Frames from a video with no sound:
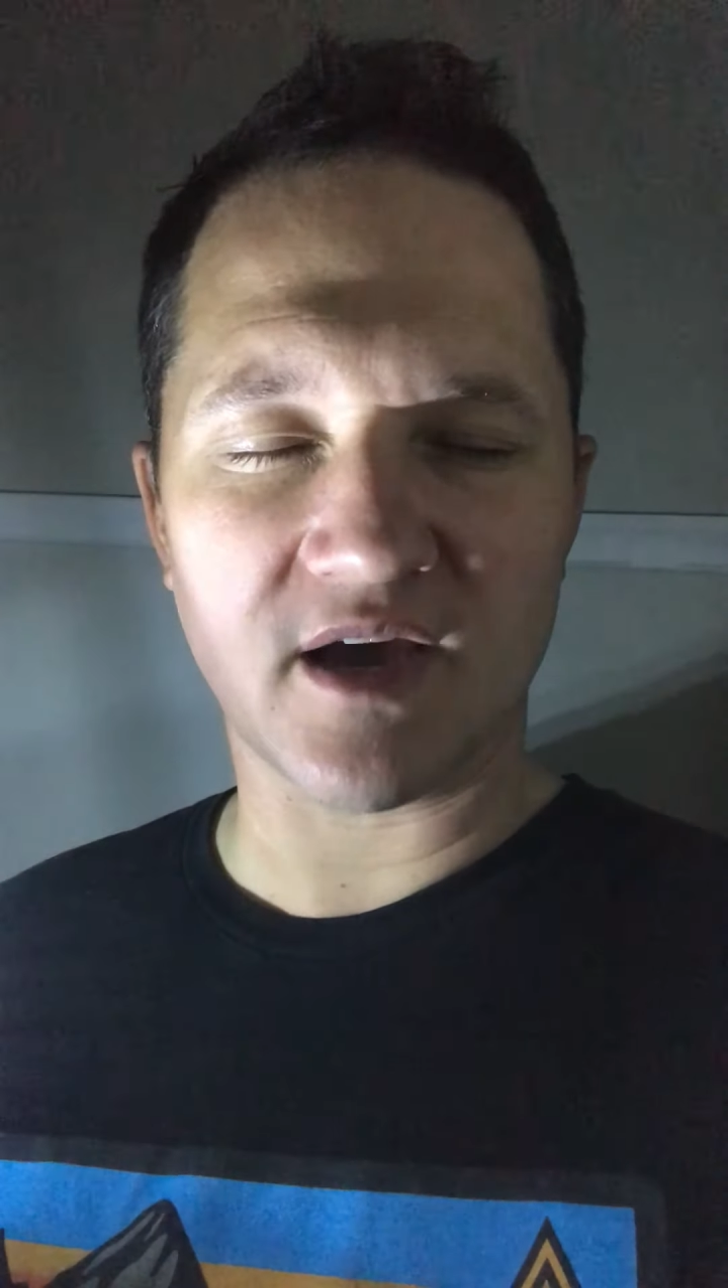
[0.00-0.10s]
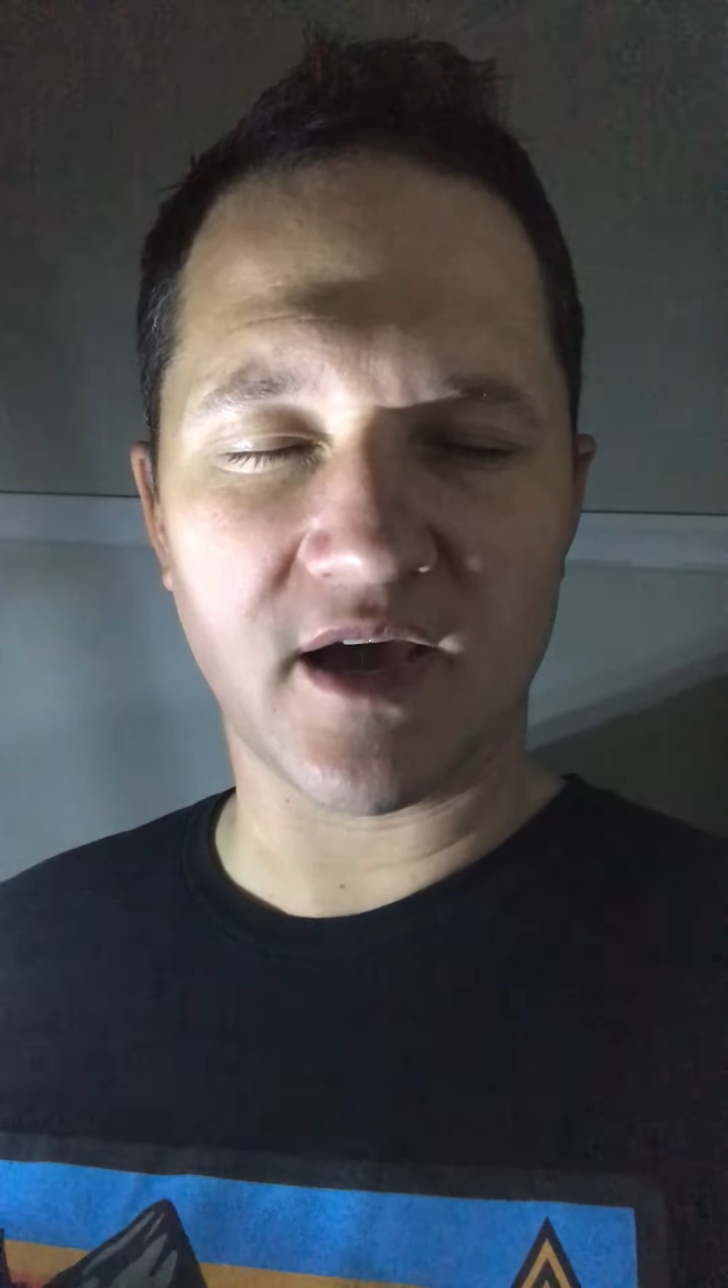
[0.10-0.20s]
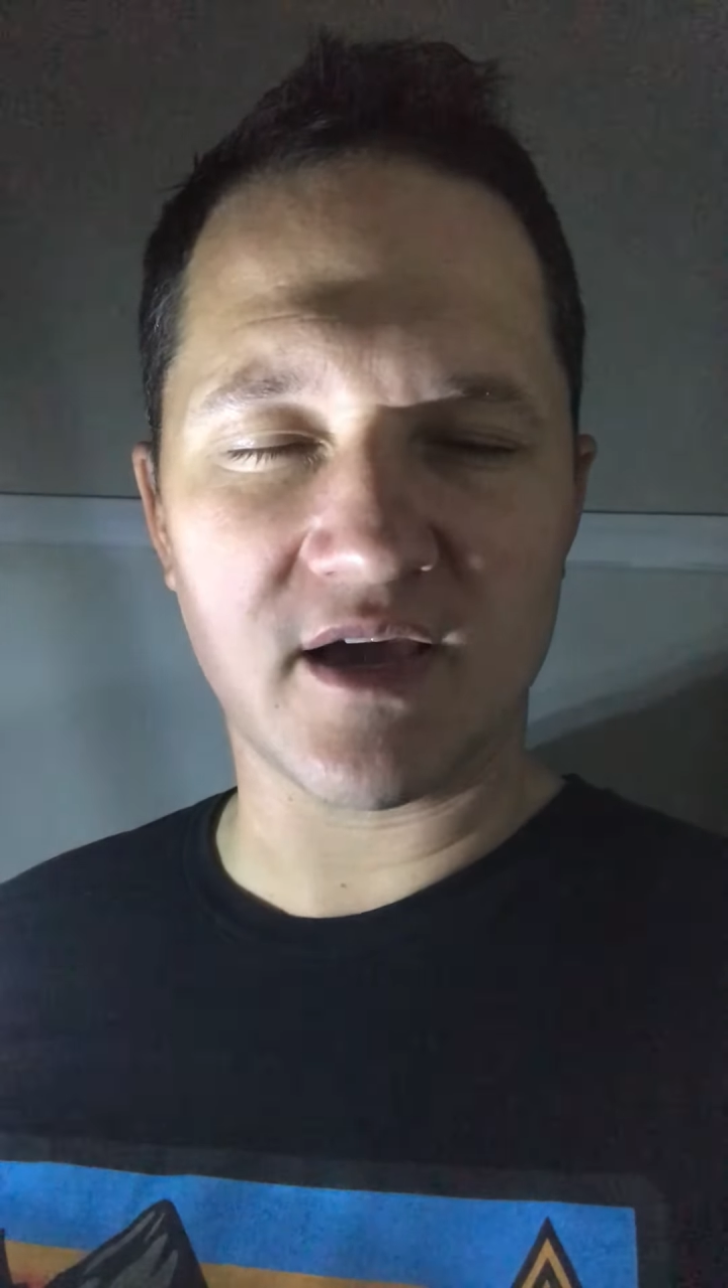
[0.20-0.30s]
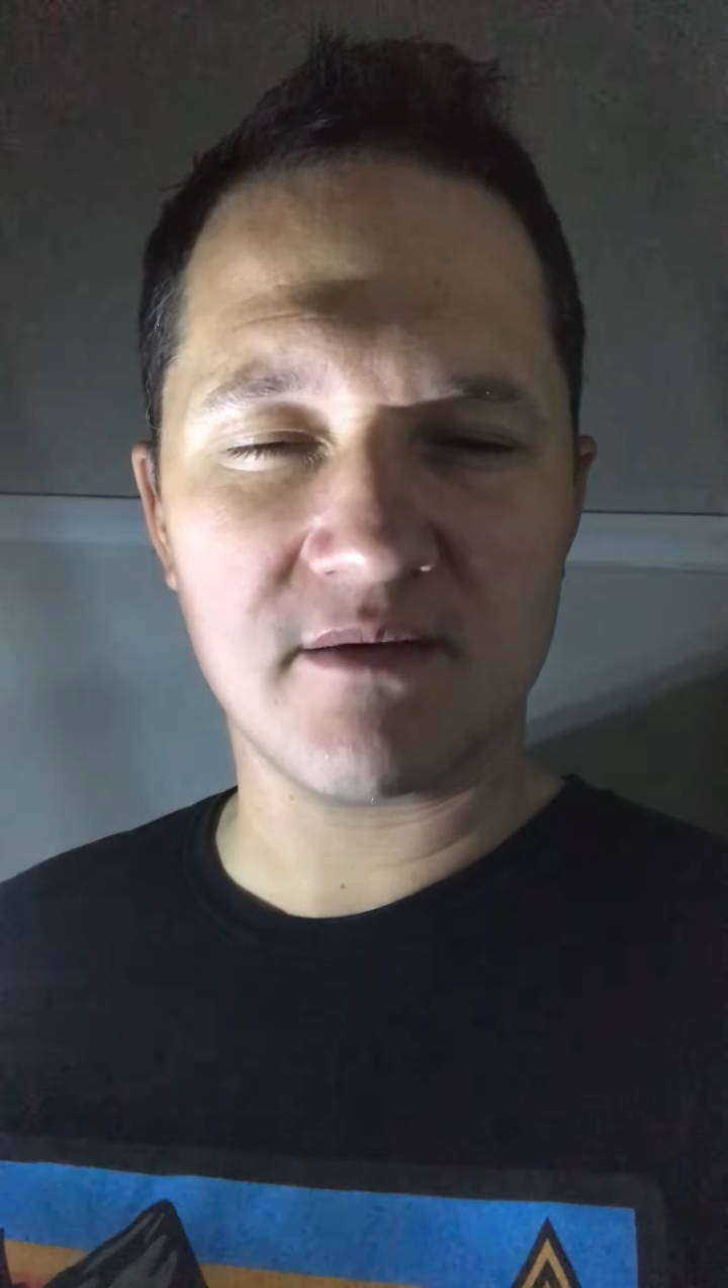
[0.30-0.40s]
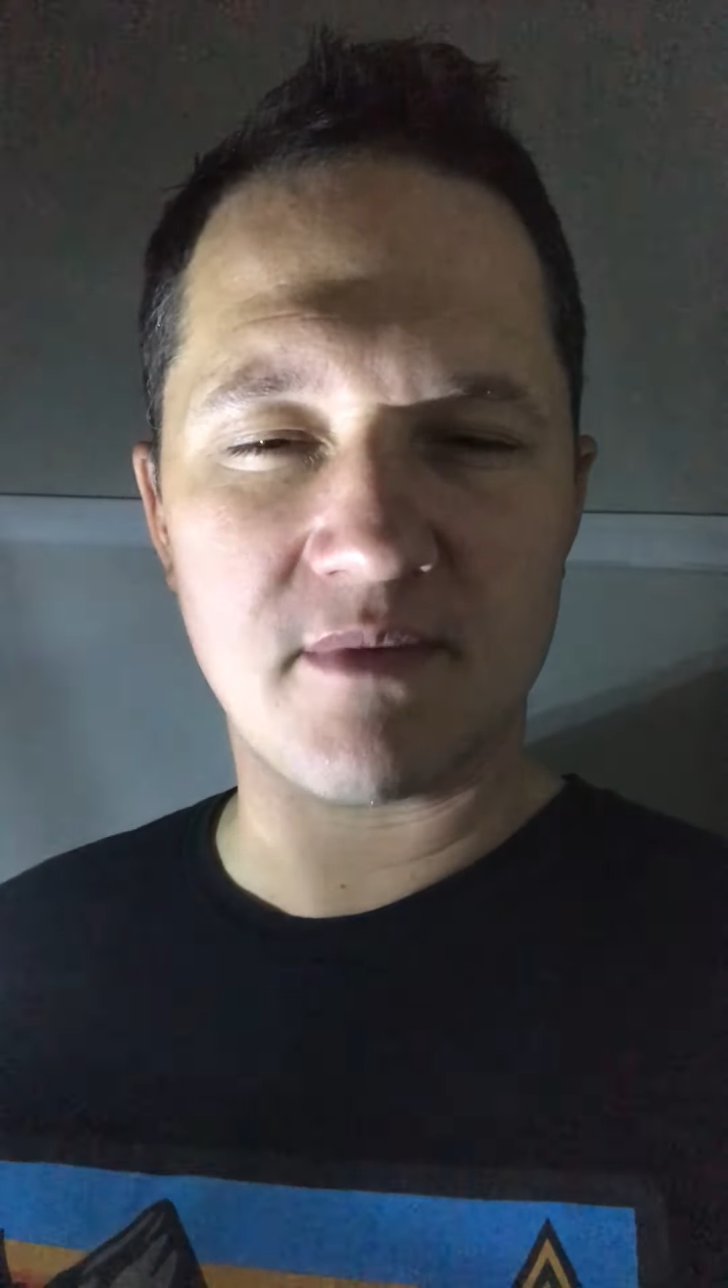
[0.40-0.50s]

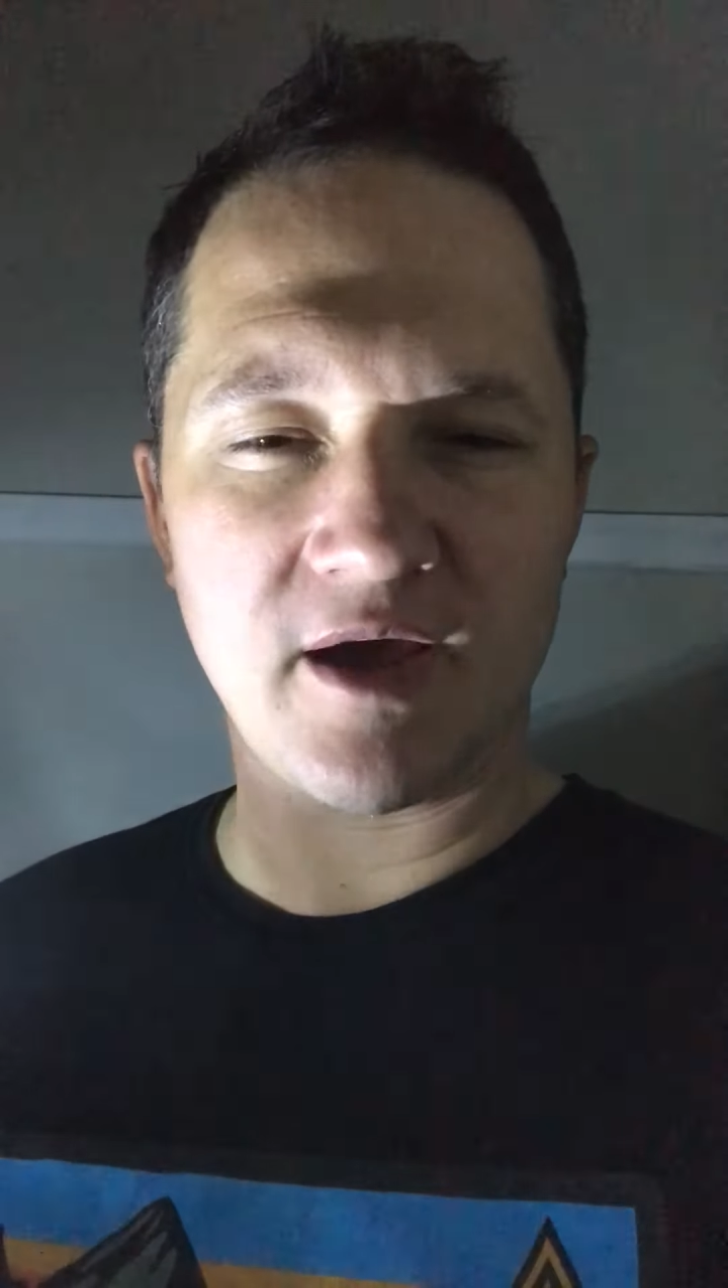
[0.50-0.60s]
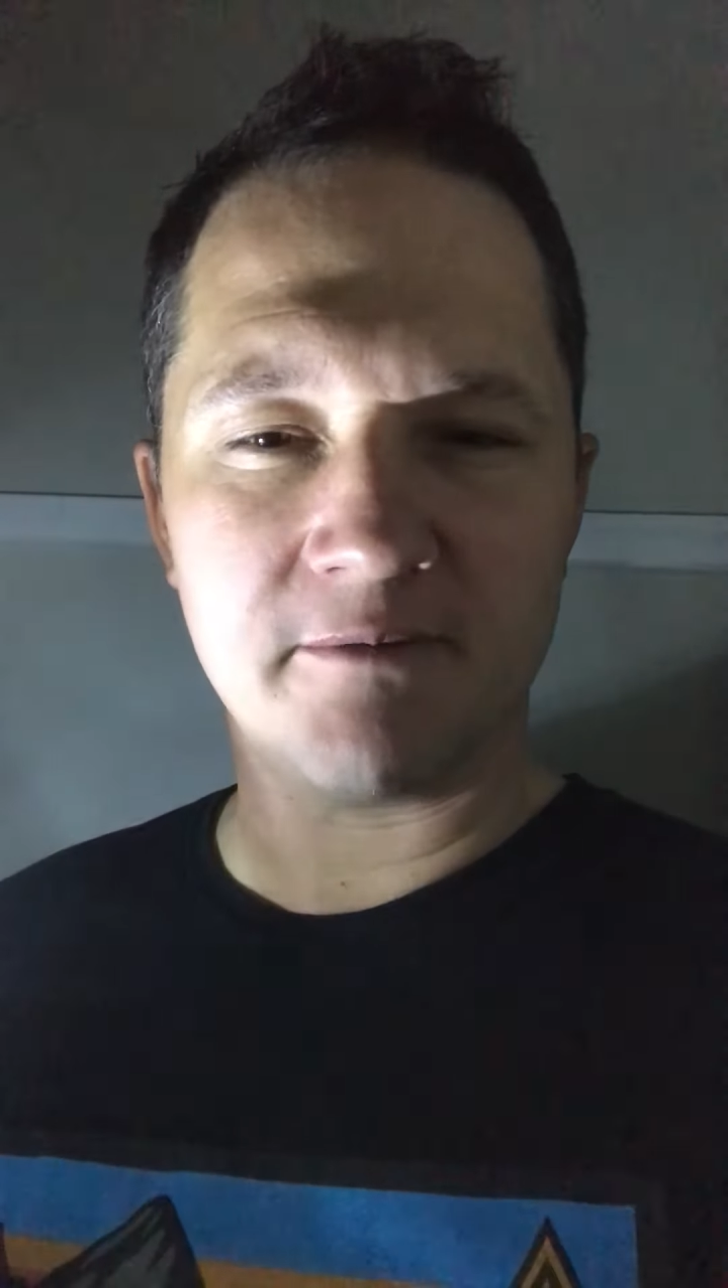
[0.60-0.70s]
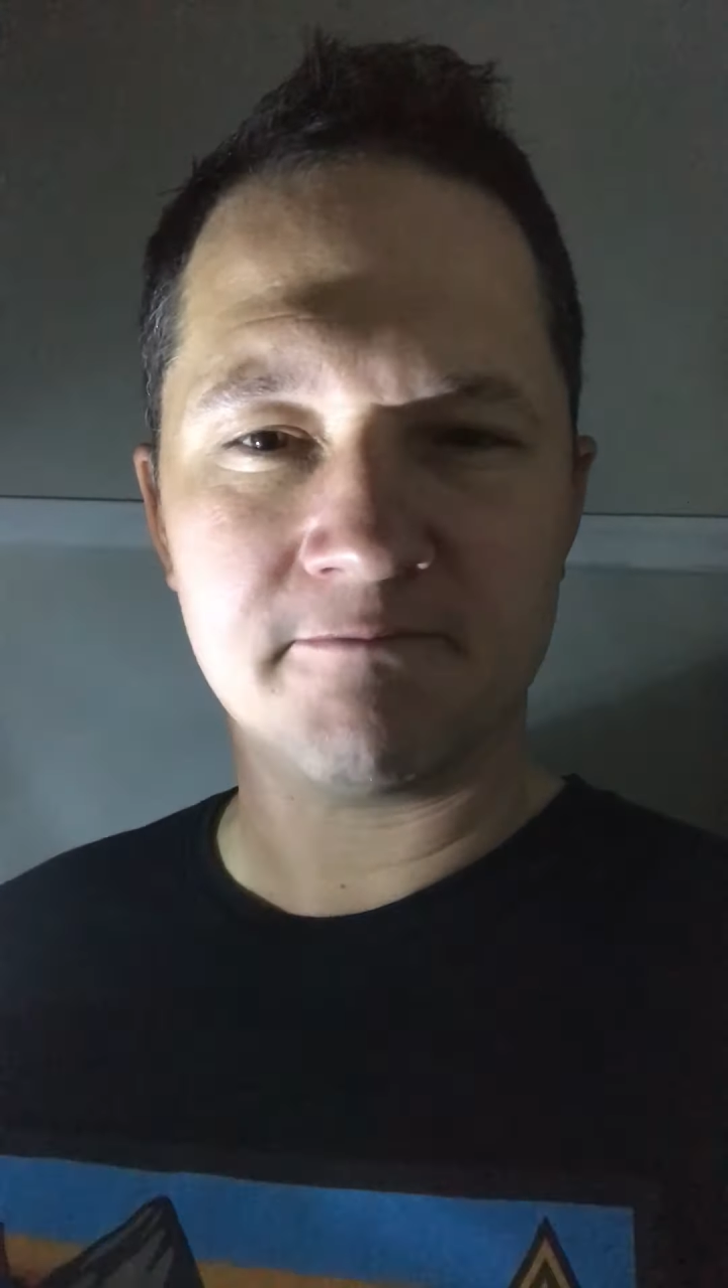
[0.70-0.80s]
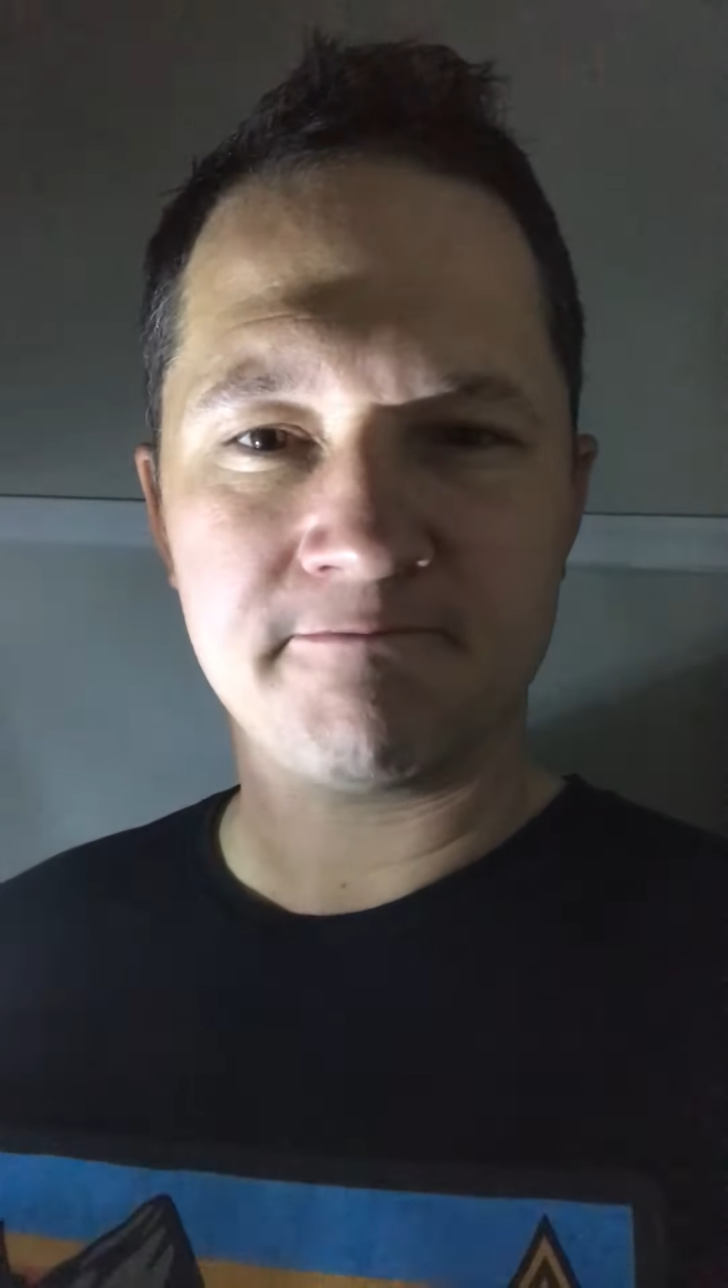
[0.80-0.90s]
Amen.